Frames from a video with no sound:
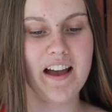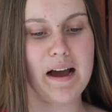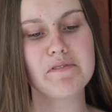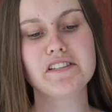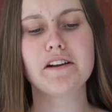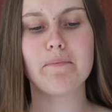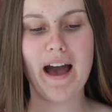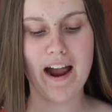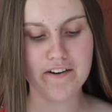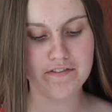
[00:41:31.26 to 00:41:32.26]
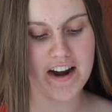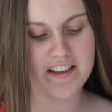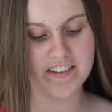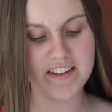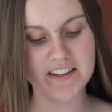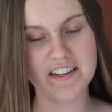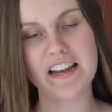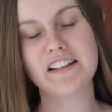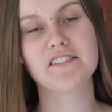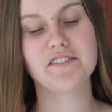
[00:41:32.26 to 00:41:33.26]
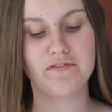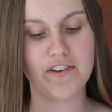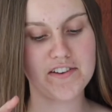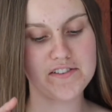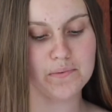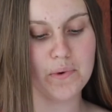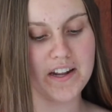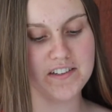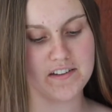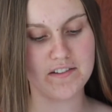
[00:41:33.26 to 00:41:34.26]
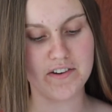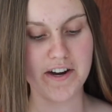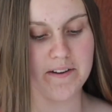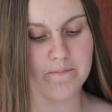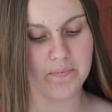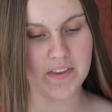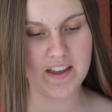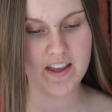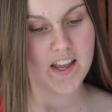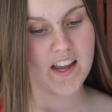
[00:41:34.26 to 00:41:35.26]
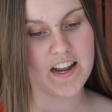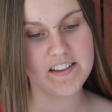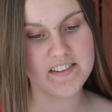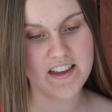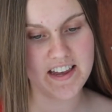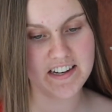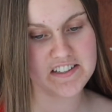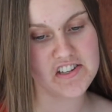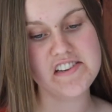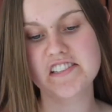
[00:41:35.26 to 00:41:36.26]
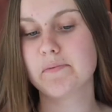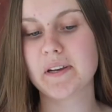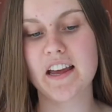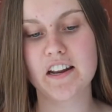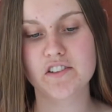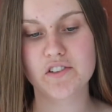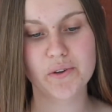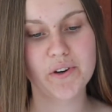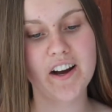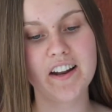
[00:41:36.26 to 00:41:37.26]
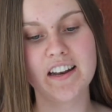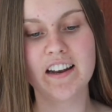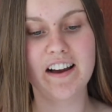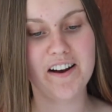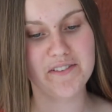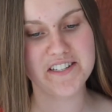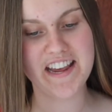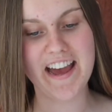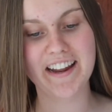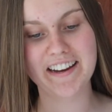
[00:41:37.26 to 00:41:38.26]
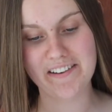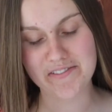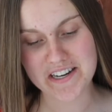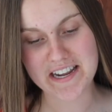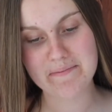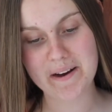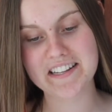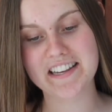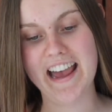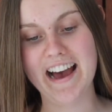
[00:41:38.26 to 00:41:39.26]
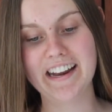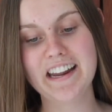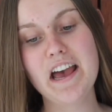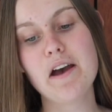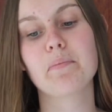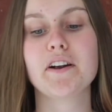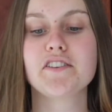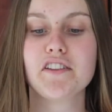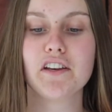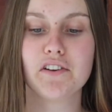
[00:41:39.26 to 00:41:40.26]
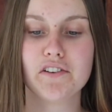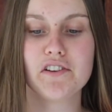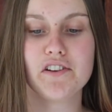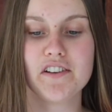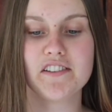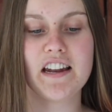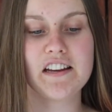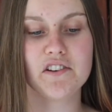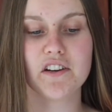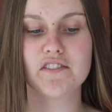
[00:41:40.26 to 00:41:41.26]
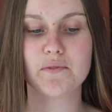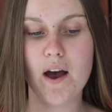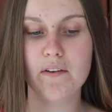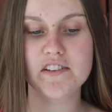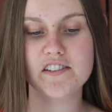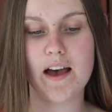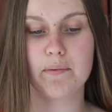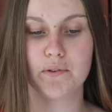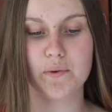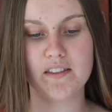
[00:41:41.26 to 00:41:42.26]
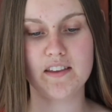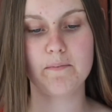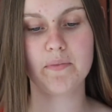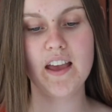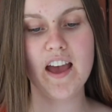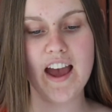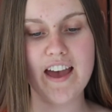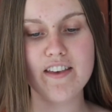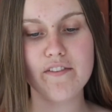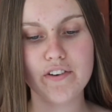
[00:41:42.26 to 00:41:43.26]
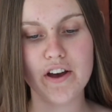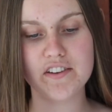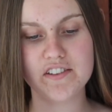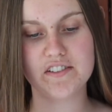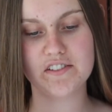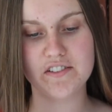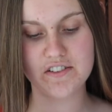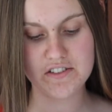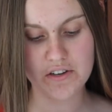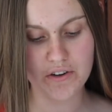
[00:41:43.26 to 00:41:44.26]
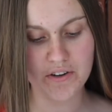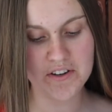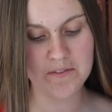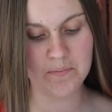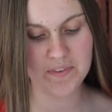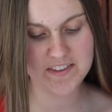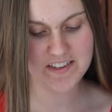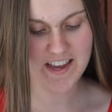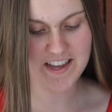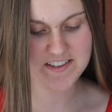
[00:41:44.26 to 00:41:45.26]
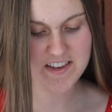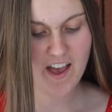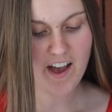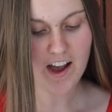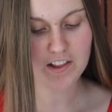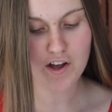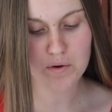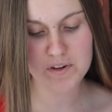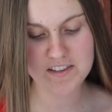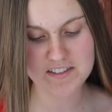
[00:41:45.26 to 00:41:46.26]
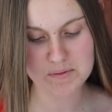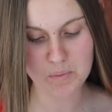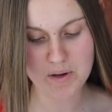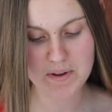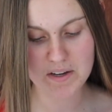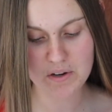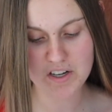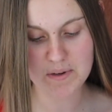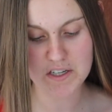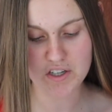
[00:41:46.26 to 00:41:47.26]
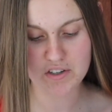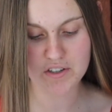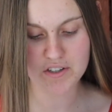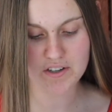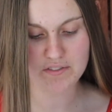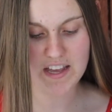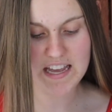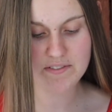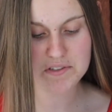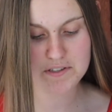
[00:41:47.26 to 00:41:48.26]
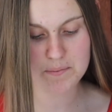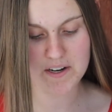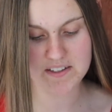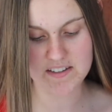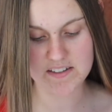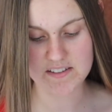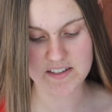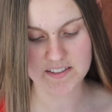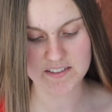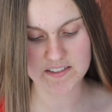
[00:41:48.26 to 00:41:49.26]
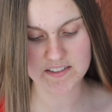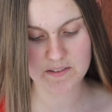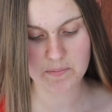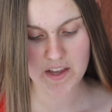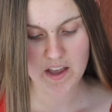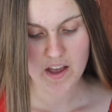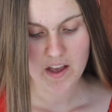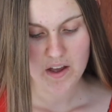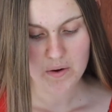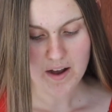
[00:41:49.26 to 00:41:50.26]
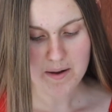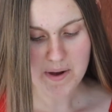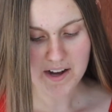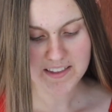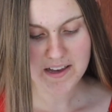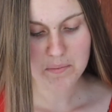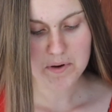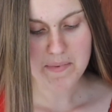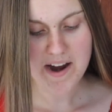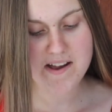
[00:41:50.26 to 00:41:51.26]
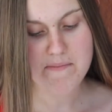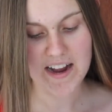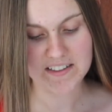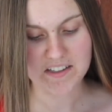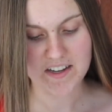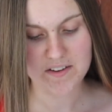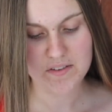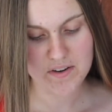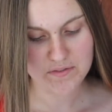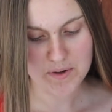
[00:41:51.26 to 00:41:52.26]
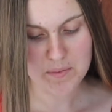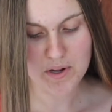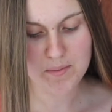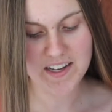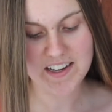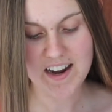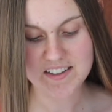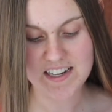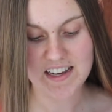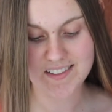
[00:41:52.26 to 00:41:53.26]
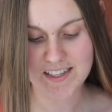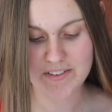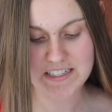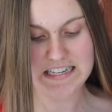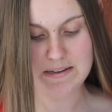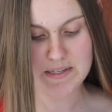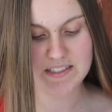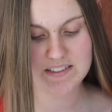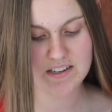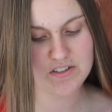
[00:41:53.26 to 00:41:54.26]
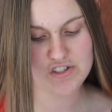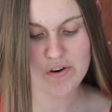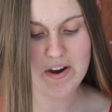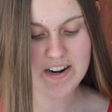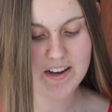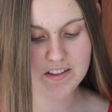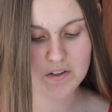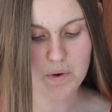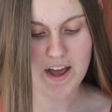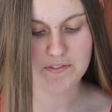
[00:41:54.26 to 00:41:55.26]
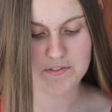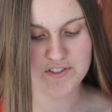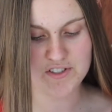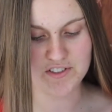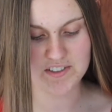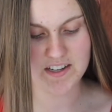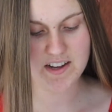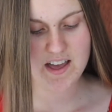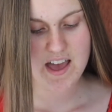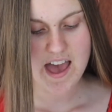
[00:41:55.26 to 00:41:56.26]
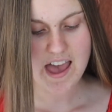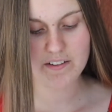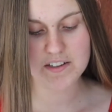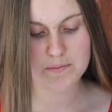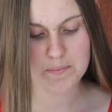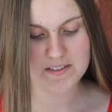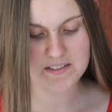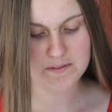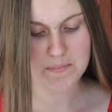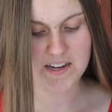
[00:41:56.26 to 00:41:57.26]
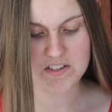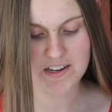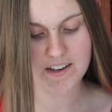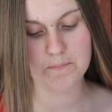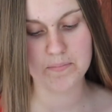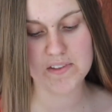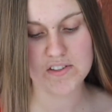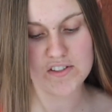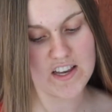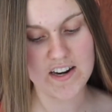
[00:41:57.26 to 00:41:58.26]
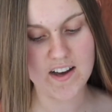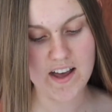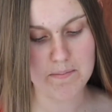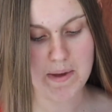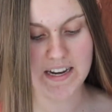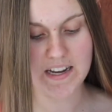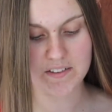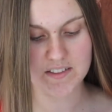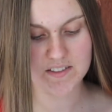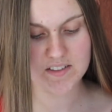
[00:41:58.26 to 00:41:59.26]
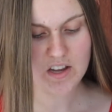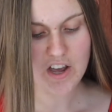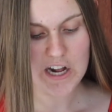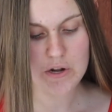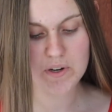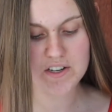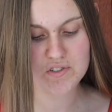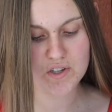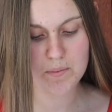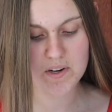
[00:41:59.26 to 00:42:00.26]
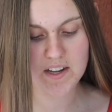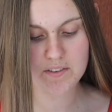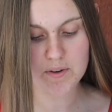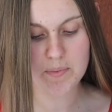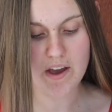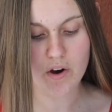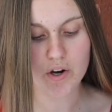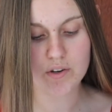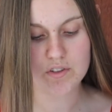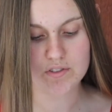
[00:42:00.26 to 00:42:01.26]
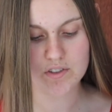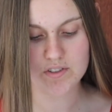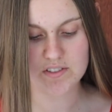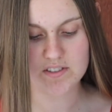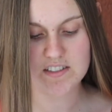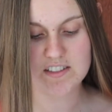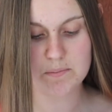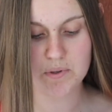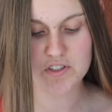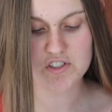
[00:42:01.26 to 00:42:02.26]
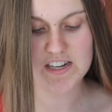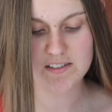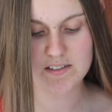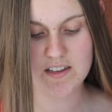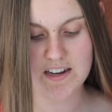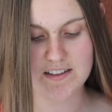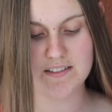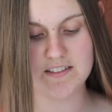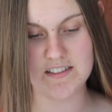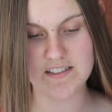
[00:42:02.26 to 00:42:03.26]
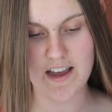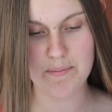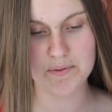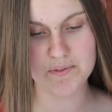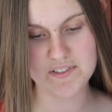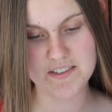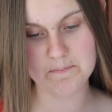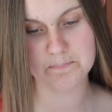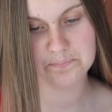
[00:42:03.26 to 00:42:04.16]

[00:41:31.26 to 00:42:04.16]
I'm just going to paraphrase it. It's verses 1 to 3. It said, Jesus began a tour of a town, of a nearby town, preaching the good news, and he took his 12 disciples with him. And then verse 2 says, along with some women who had been cured of evil spirits and diseases. Among them were Mary Magdalene, from whom he cast out seven demons, Joanna, the wife of Chuza, Herod's business manager, Susanna, and many others, who were contributing from their own resources to support Jesus and his disciples.